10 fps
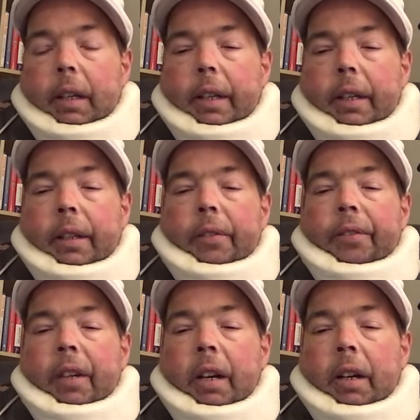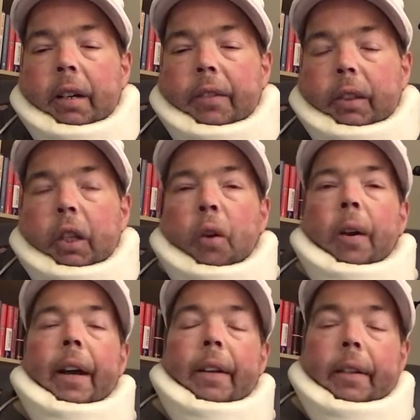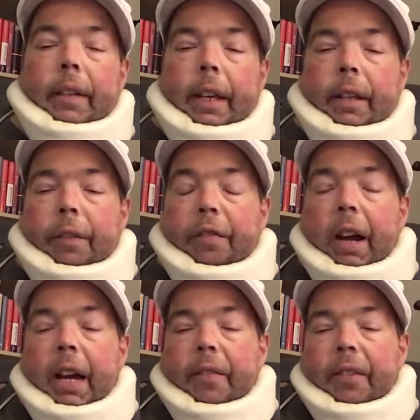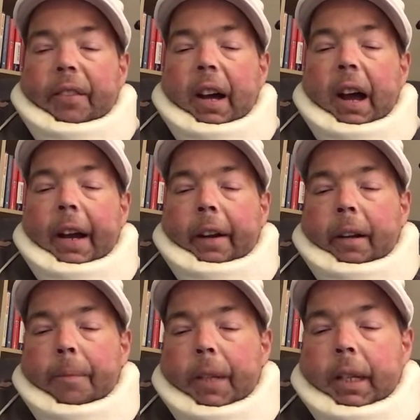is the low end, and the 5 is the higher.